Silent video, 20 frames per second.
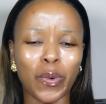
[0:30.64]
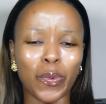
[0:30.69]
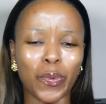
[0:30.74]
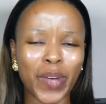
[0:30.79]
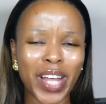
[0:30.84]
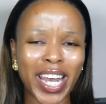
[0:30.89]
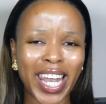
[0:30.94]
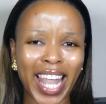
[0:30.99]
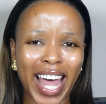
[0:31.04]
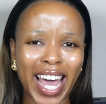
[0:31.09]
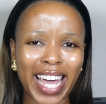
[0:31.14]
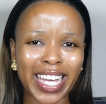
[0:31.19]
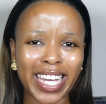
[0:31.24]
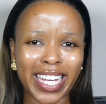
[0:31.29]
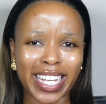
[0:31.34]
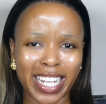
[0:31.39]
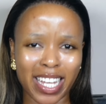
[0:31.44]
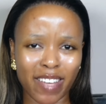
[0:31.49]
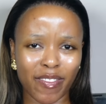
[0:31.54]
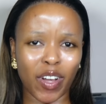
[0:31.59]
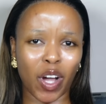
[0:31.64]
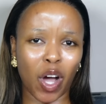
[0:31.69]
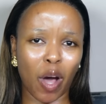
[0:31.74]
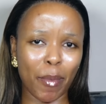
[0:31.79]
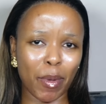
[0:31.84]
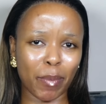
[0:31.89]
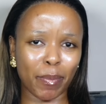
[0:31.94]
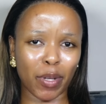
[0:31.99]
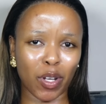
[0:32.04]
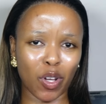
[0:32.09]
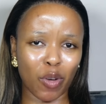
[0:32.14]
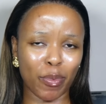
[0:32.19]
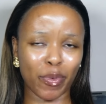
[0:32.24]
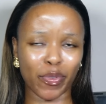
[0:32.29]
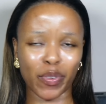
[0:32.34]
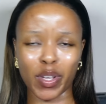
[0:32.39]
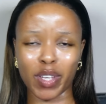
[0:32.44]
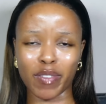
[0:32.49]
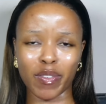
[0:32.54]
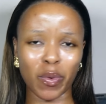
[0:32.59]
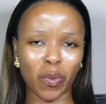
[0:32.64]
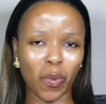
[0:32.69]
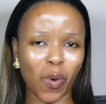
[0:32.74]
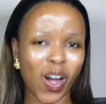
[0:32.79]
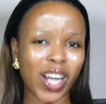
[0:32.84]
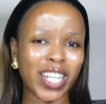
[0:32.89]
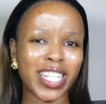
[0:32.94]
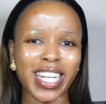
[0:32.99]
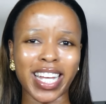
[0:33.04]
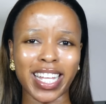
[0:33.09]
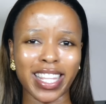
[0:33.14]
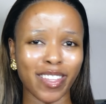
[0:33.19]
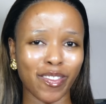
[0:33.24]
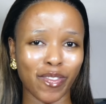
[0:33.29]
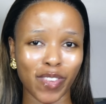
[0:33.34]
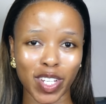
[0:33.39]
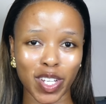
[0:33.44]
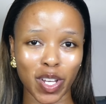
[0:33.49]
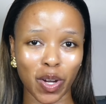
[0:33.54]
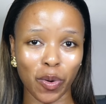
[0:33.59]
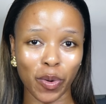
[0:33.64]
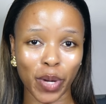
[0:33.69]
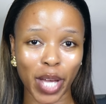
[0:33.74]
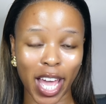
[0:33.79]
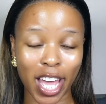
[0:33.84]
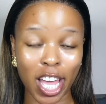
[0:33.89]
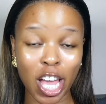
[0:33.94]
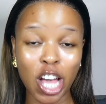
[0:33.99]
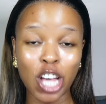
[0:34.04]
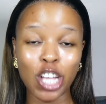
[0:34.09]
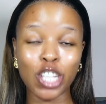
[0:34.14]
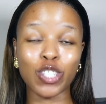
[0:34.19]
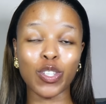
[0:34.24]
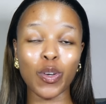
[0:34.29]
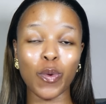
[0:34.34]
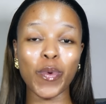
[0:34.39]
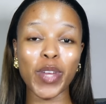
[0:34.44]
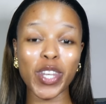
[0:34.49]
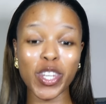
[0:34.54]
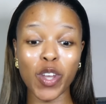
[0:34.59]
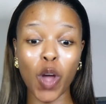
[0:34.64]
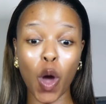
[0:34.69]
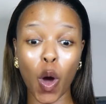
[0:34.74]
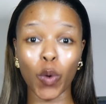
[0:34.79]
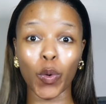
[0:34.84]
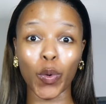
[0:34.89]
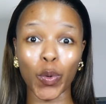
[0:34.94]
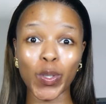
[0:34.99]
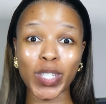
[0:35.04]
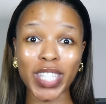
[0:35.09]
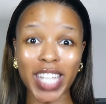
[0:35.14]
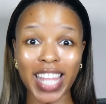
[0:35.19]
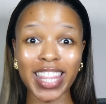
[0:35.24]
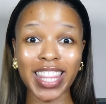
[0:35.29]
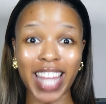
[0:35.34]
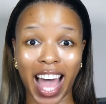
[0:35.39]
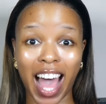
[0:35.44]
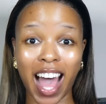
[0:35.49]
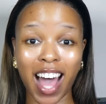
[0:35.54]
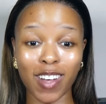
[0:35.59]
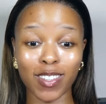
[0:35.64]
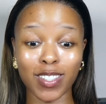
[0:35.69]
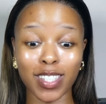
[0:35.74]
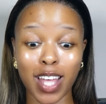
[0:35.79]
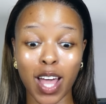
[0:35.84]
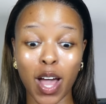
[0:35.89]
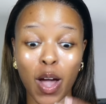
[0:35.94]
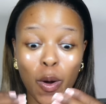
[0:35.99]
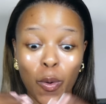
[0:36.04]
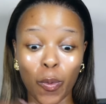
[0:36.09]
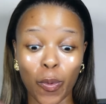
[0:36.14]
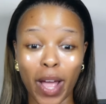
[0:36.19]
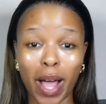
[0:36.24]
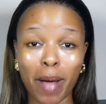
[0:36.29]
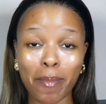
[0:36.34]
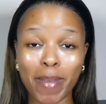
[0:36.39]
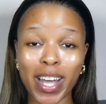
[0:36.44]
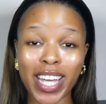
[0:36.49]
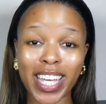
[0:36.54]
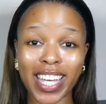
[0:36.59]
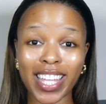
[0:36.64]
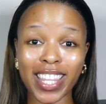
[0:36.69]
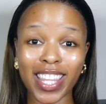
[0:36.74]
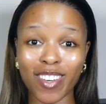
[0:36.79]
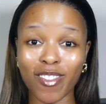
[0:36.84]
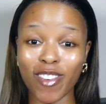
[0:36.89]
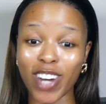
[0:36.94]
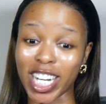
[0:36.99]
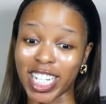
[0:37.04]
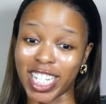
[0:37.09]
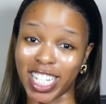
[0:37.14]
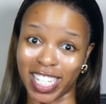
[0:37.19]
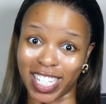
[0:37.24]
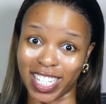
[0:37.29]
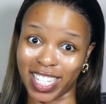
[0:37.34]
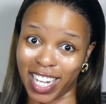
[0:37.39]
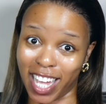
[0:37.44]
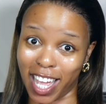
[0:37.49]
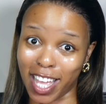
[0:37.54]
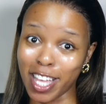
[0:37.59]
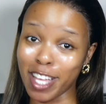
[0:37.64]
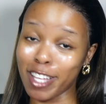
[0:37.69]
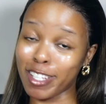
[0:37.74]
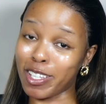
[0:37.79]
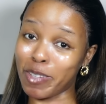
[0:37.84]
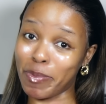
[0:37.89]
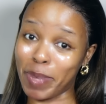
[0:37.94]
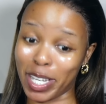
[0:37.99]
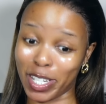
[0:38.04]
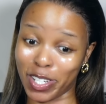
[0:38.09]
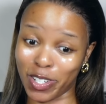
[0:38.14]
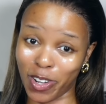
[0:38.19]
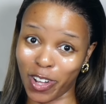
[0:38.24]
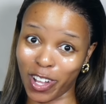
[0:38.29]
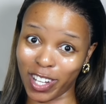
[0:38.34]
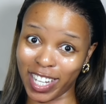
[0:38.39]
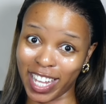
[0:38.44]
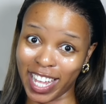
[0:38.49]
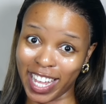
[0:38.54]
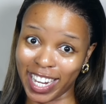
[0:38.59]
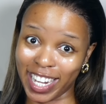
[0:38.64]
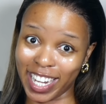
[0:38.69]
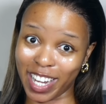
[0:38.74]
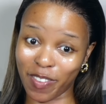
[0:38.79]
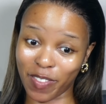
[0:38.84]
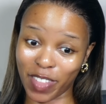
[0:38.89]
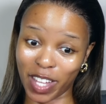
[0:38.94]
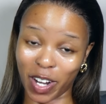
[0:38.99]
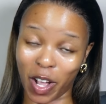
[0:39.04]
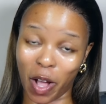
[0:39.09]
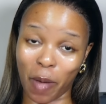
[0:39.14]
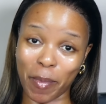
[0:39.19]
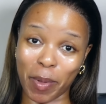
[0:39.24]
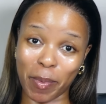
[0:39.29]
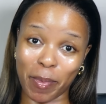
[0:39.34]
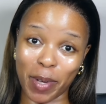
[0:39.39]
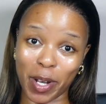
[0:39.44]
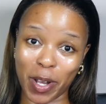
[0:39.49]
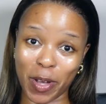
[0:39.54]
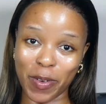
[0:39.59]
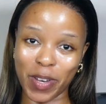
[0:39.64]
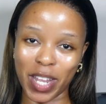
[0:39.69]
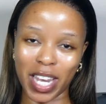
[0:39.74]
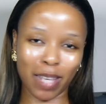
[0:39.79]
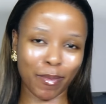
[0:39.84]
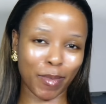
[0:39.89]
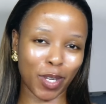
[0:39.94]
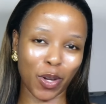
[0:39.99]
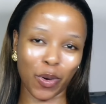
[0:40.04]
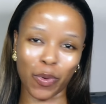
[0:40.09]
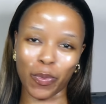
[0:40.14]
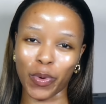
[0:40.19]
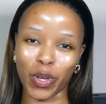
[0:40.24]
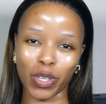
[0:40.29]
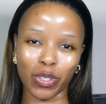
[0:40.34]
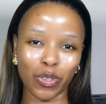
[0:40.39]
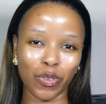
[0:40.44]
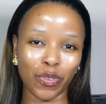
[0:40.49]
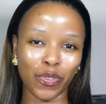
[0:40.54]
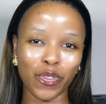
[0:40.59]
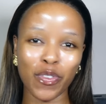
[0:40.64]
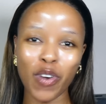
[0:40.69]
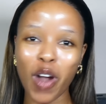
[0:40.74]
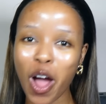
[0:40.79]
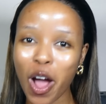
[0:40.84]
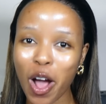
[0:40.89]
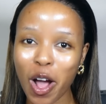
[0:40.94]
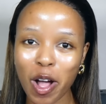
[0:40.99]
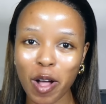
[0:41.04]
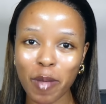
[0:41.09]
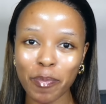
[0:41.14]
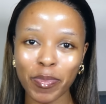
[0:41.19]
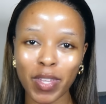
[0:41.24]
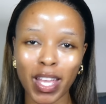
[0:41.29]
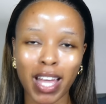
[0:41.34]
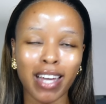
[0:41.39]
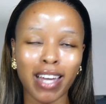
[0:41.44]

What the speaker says: we like and leave a comment below before even watching the video, okay? So we know who's in the house. We are marking the register. So my dog, leave that comment below letting me know where you're from,